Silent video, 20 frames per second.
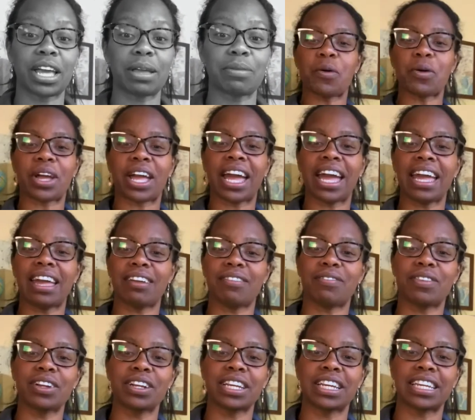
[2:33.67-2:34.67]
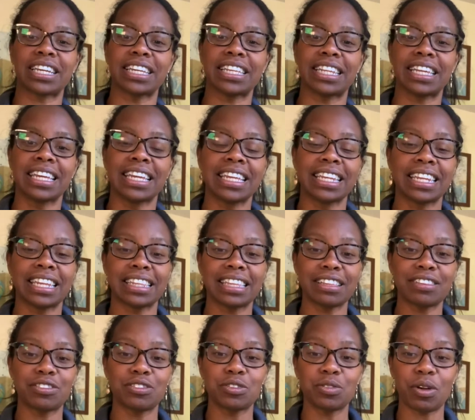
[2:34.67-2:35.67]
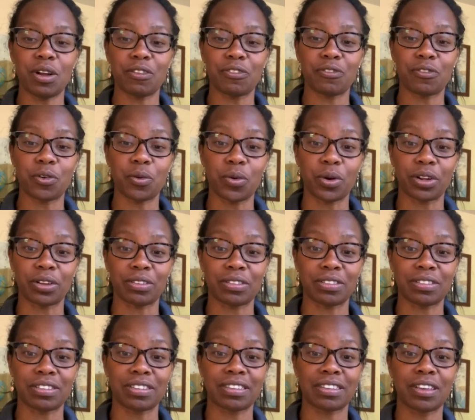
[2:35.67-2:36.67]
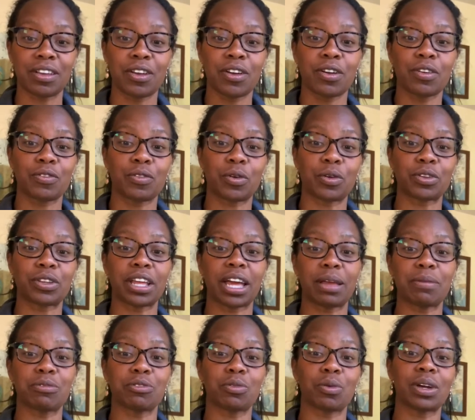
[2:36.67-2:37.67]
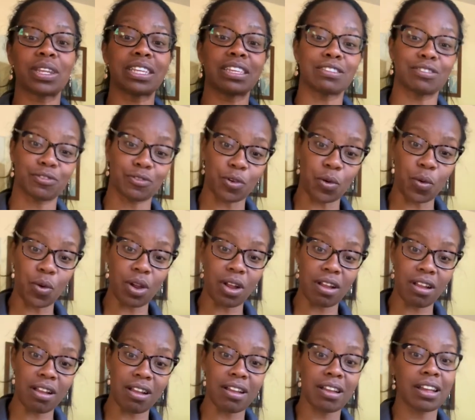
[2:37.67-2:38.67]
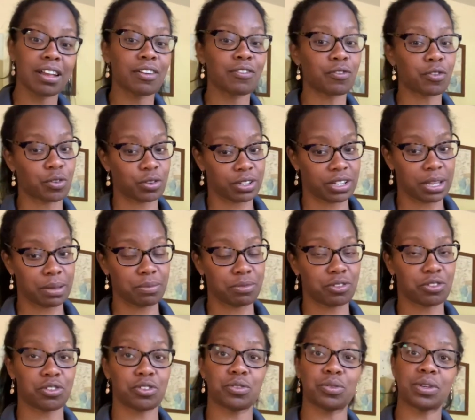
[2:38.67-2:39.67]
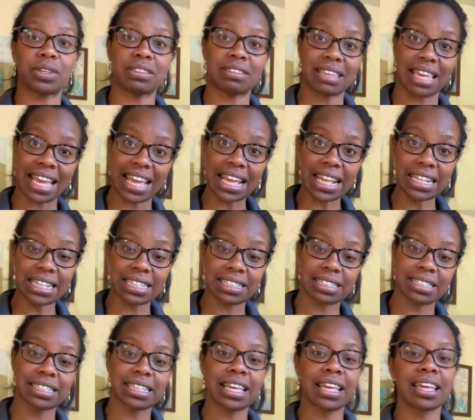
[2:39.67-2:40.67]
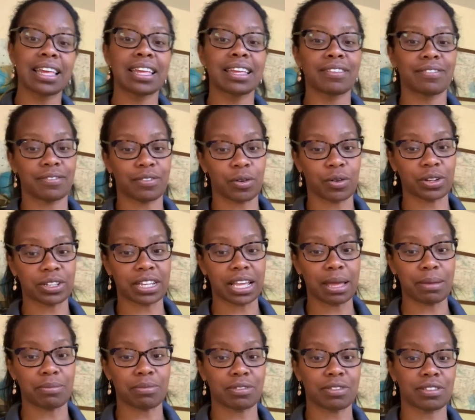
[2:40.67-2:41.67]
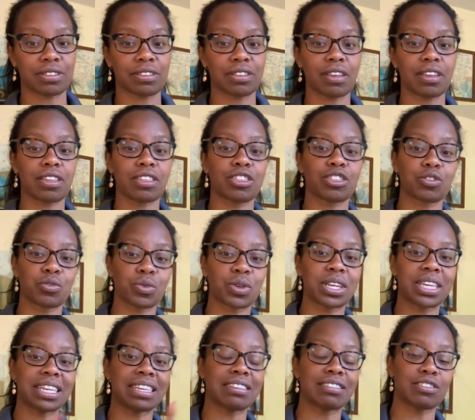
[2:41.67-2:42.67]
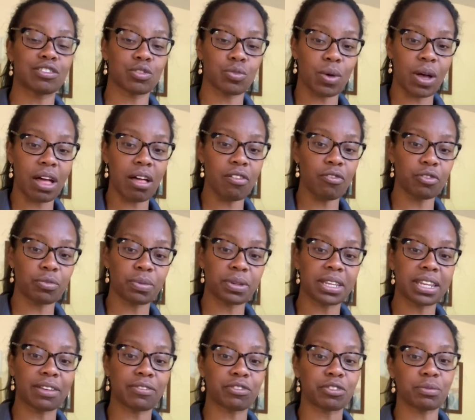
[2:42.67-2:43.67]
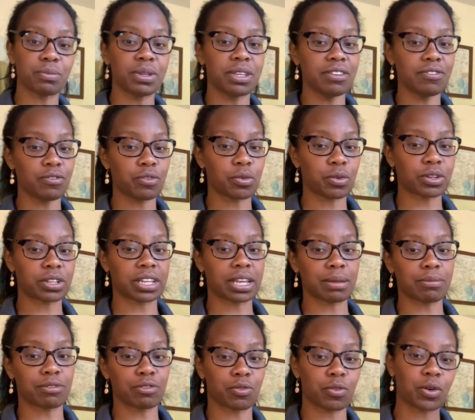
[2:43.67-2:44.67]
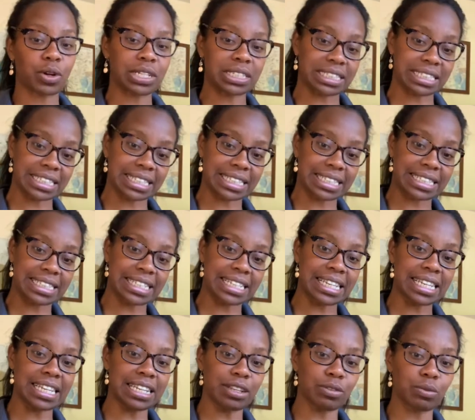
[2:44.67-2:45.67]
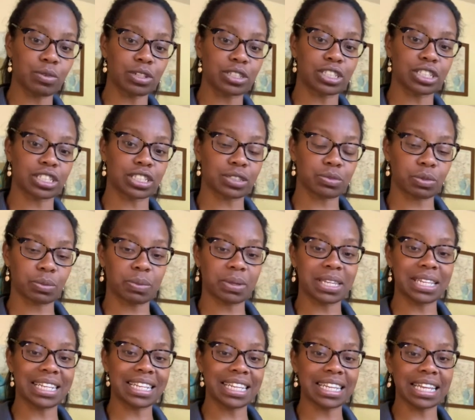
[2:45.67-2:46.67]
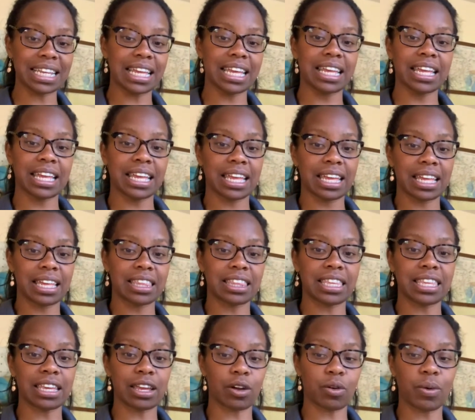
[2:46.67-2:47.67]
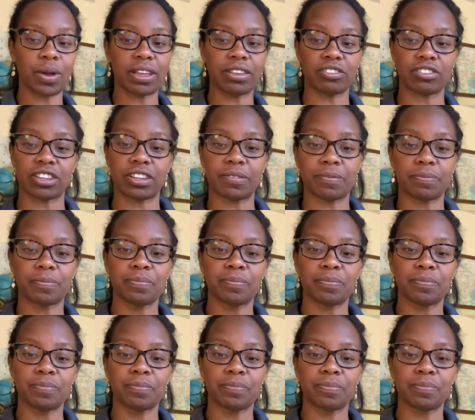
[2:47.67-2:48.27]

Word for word: Okay, very good. Now let's do our 4s. 4 times 1 is 4. 4 times 2 is 8. 4 times 3 is 12. Repeat after me. 4 times 4 is 16, and we're just repeating the equation.